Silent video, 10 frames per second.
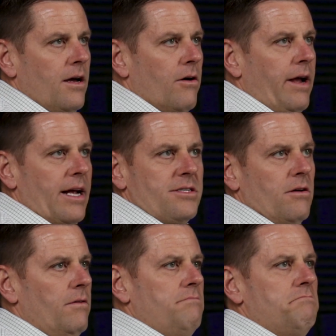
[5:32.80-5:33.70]
Okay,
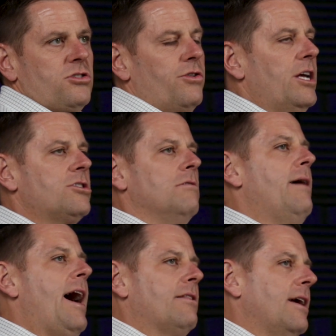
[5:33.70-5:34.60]
so traditional
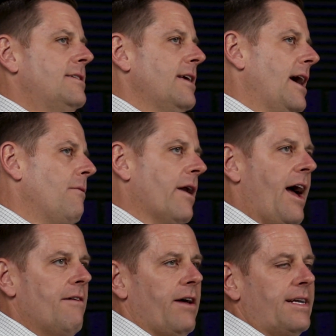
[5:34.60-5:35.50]
math, I'd say I want to
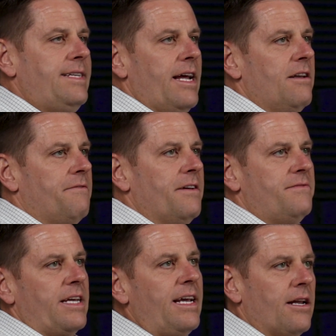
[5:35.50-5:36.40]
have like 10 to
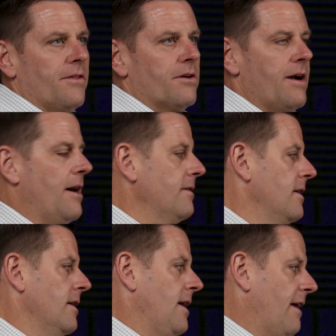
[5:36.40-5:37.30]
15 on the ground.
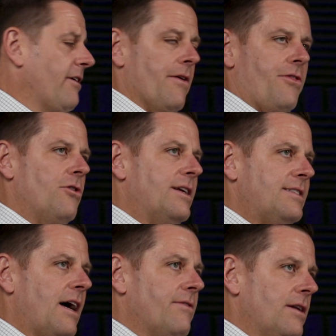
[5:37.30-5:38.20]
I've got
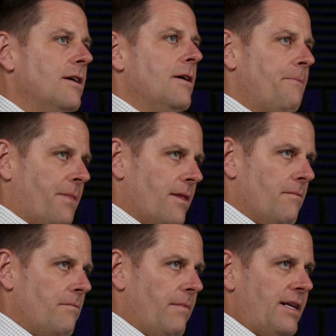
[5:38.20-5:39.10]
37.
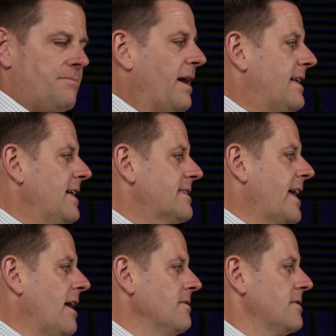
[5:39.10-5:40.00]
Means big
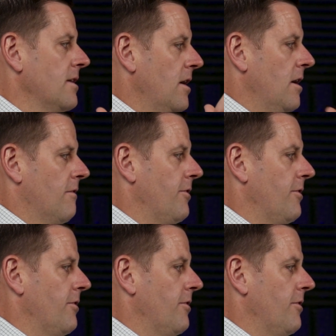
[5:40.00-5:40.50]
discounts for